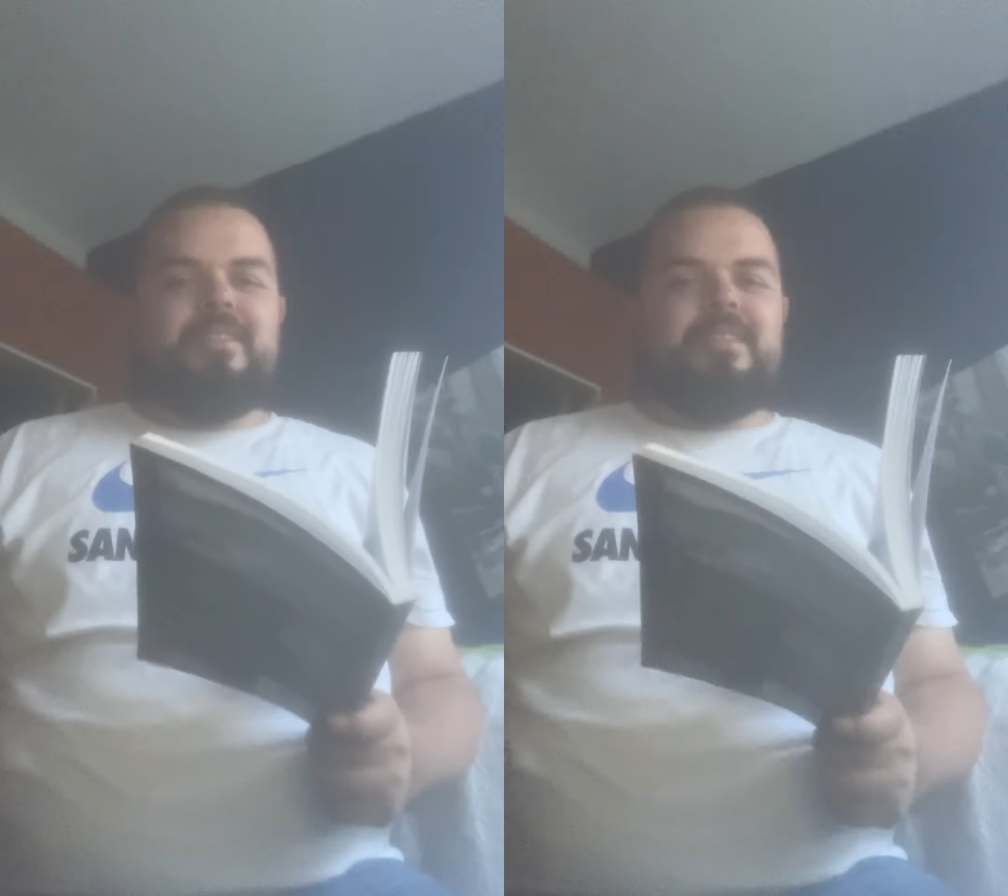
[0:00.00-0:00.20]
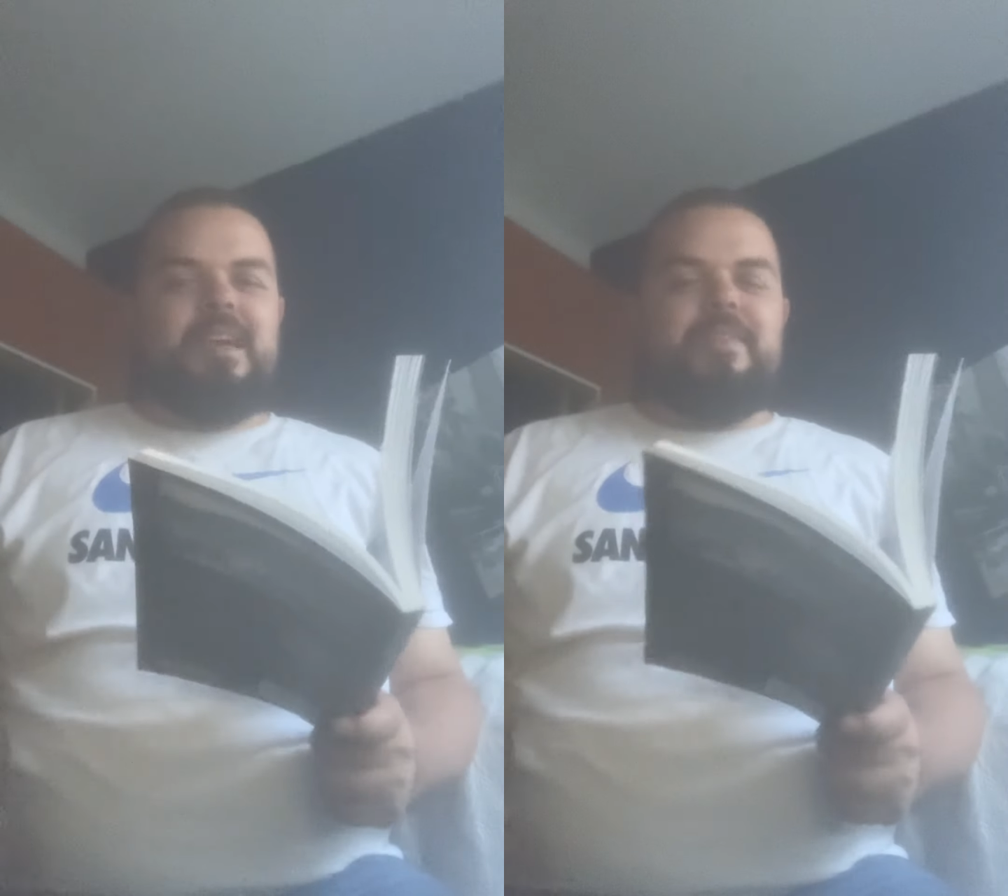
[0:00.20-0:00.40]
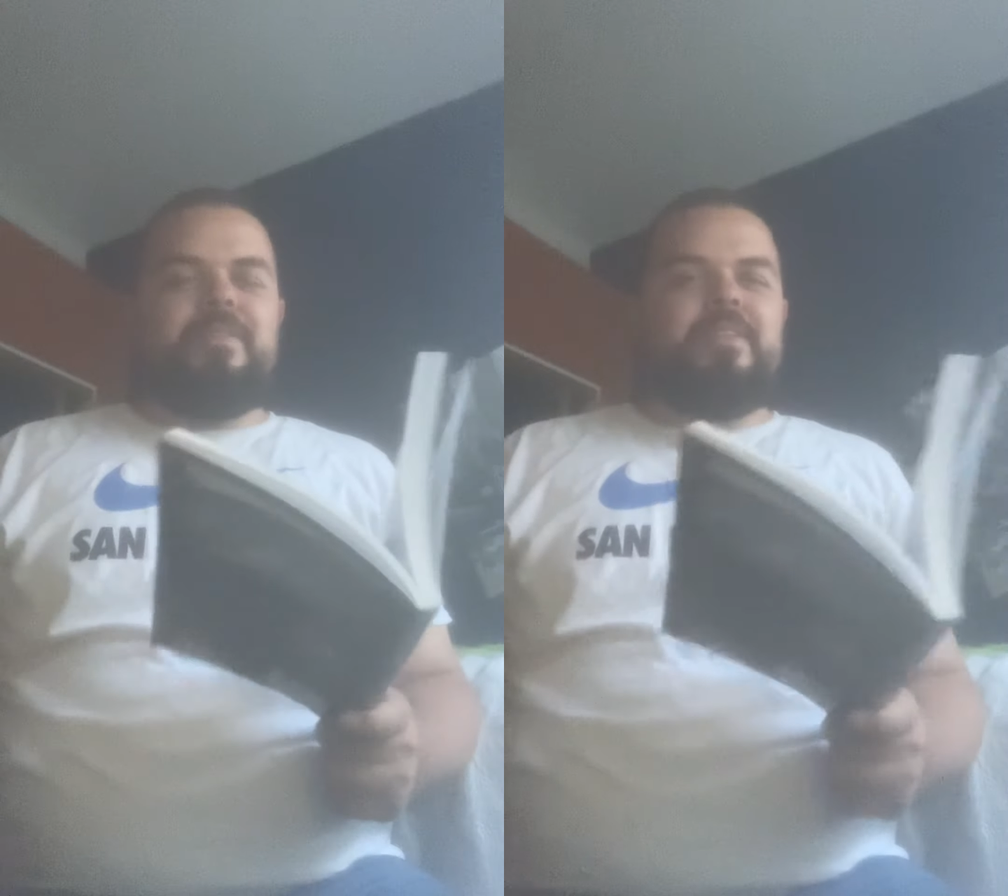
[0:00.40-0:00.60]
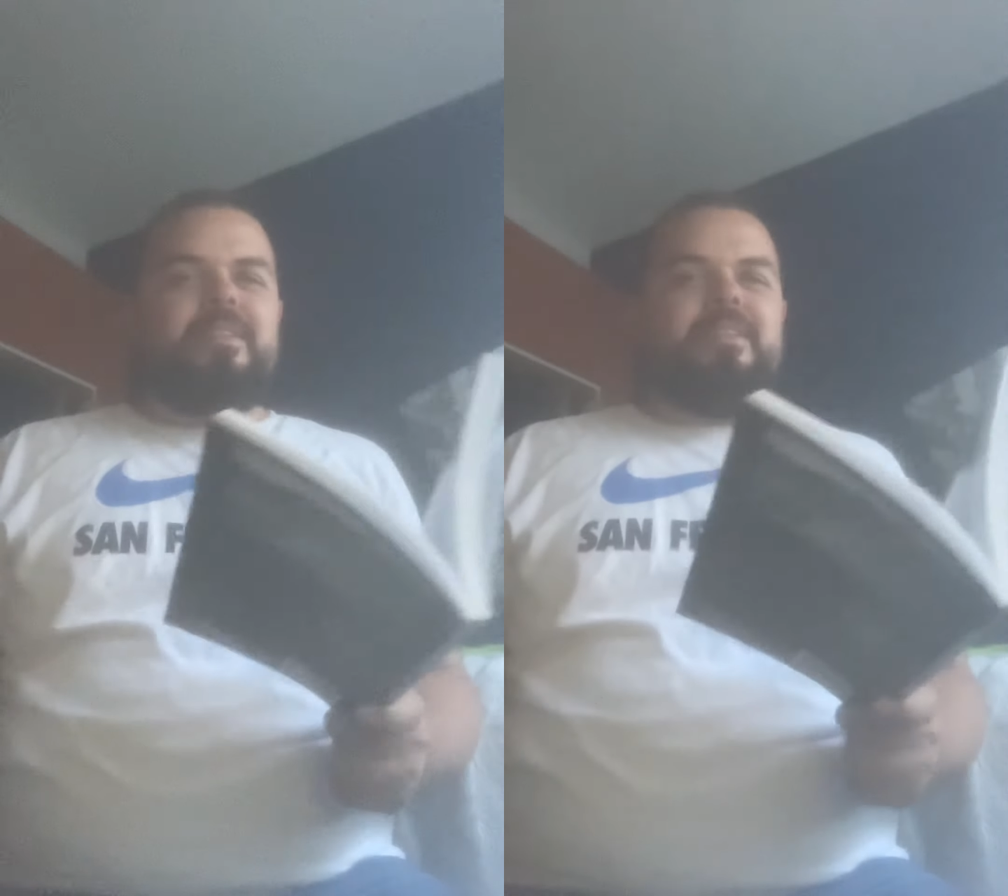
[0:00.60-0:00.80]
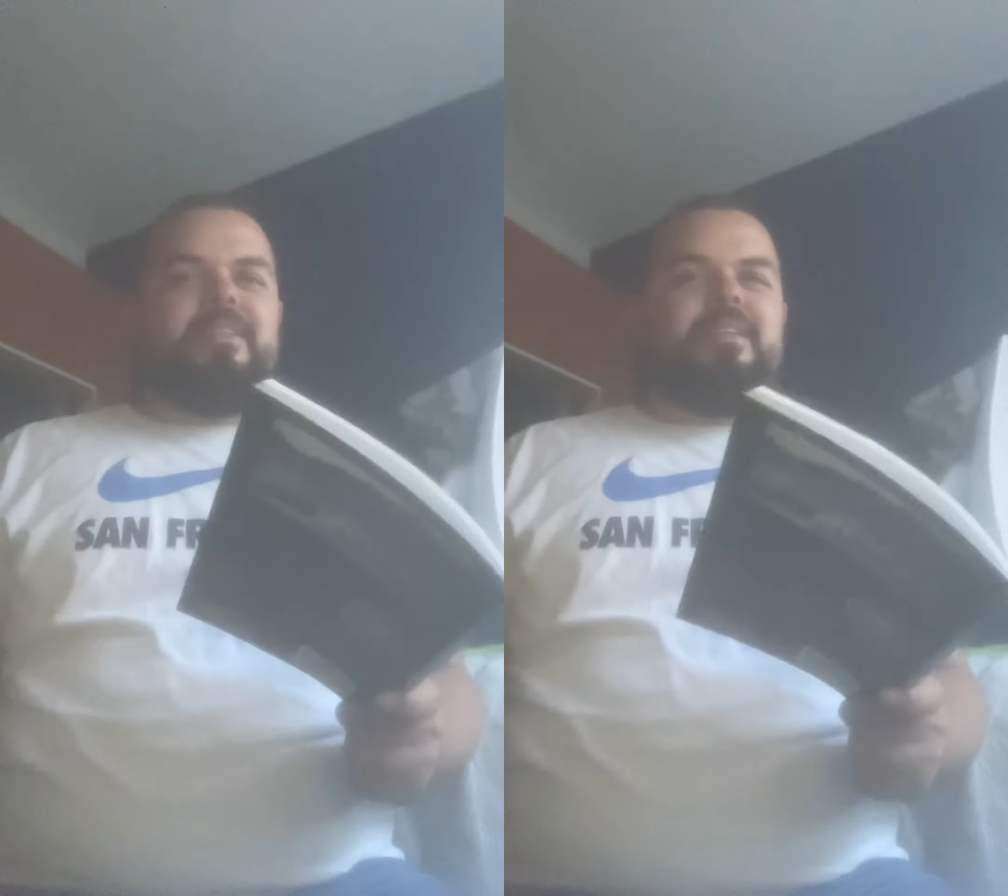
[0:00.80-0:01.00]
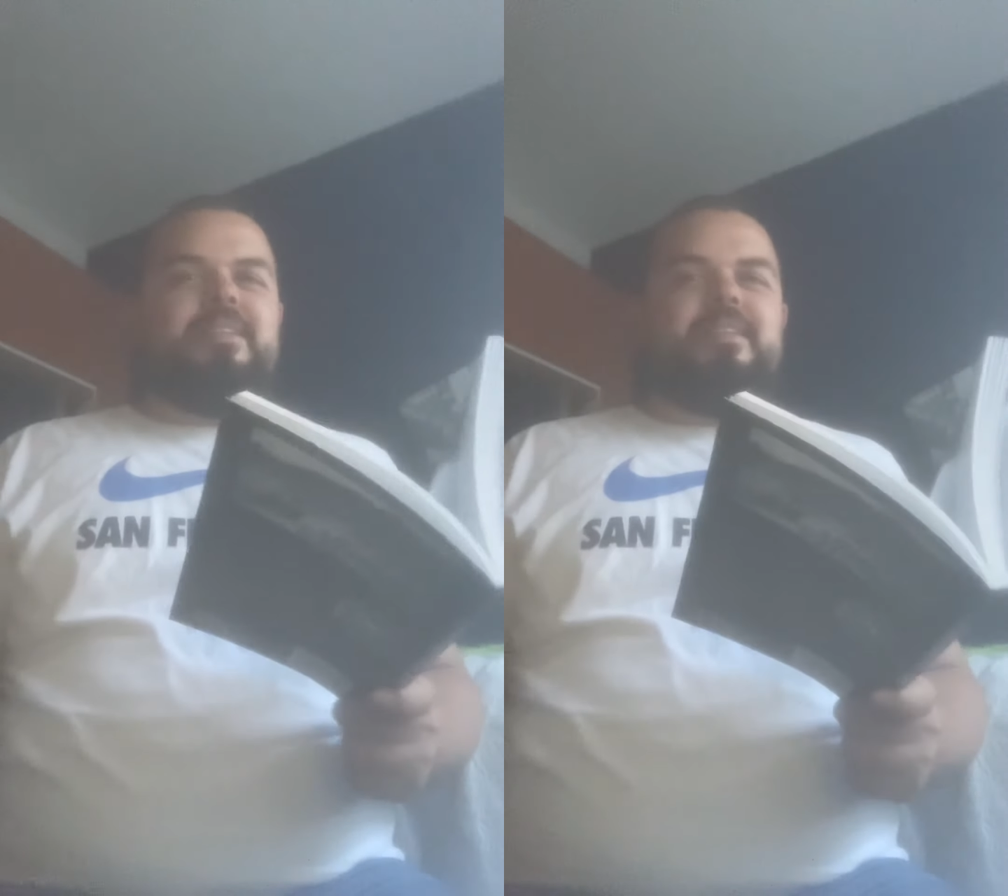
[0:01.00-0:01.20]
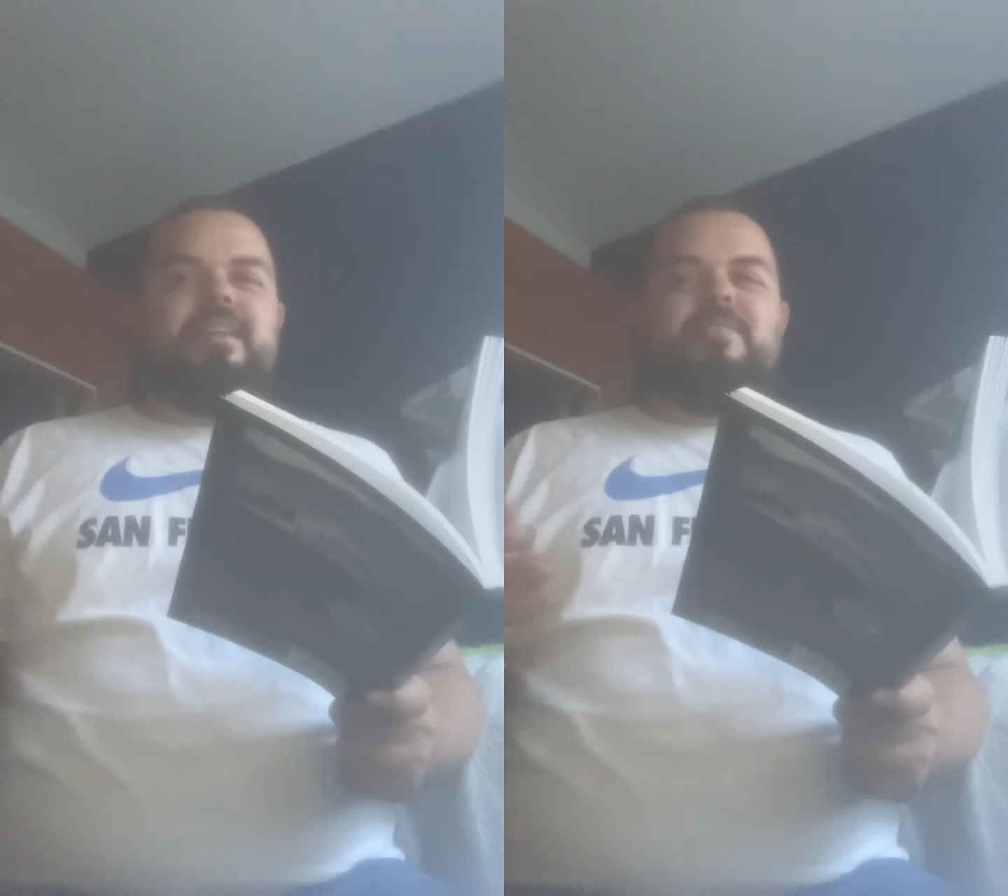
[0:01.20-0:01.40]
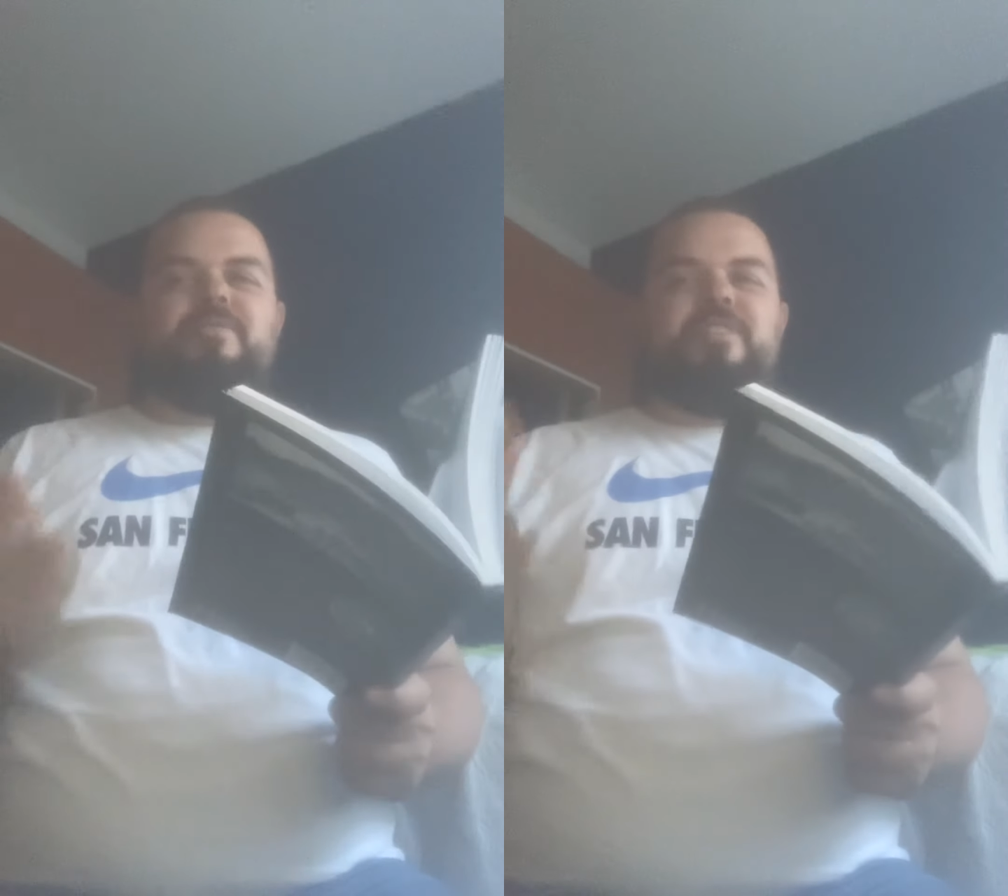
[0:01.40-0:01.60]
Life is a
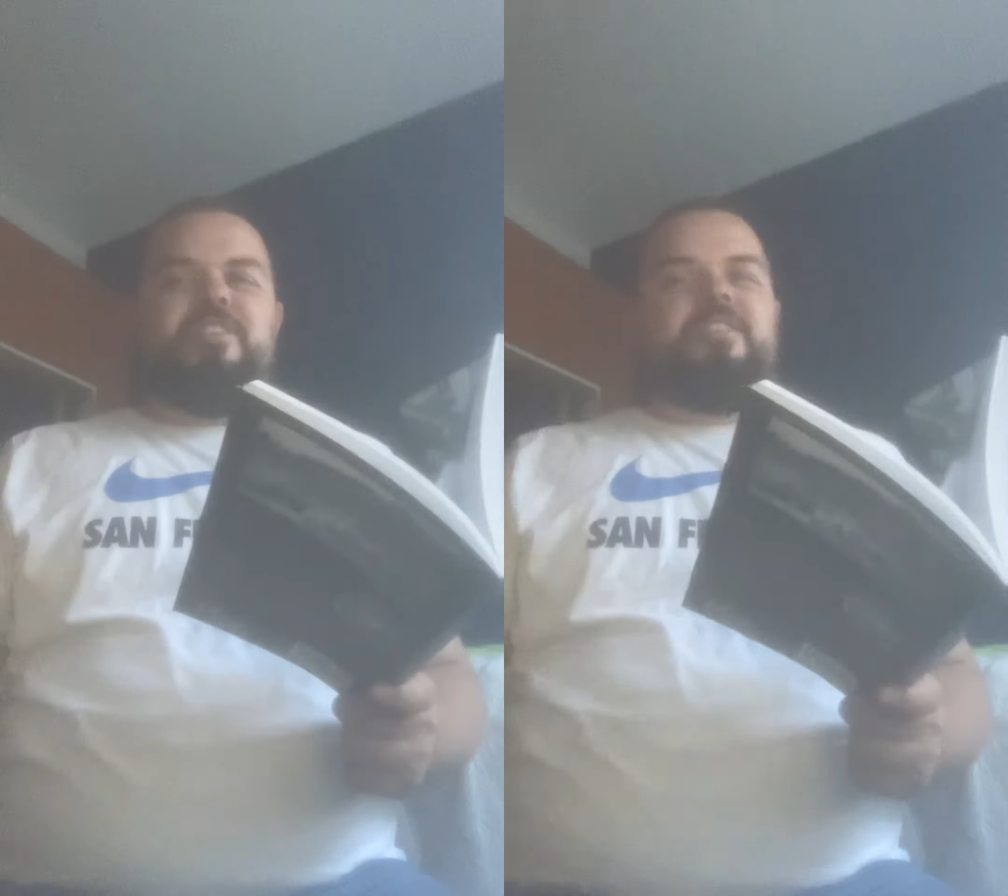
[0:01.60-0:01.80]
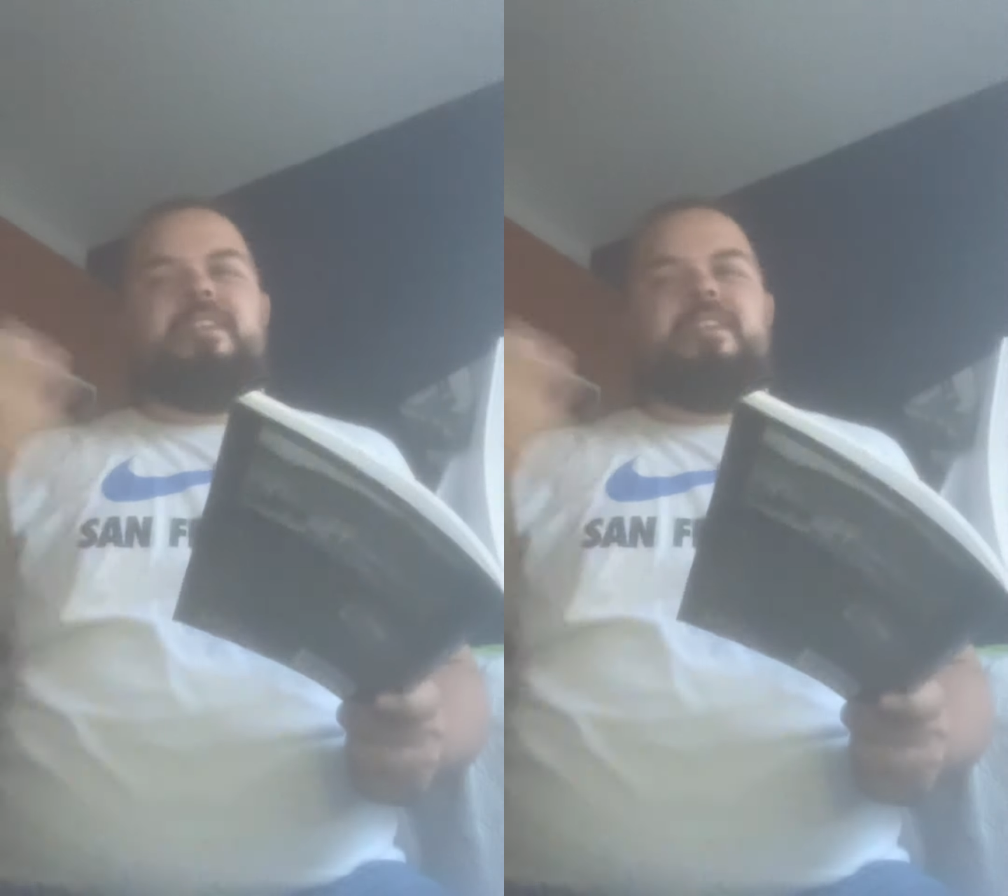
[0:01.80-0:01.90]
ghetto vision.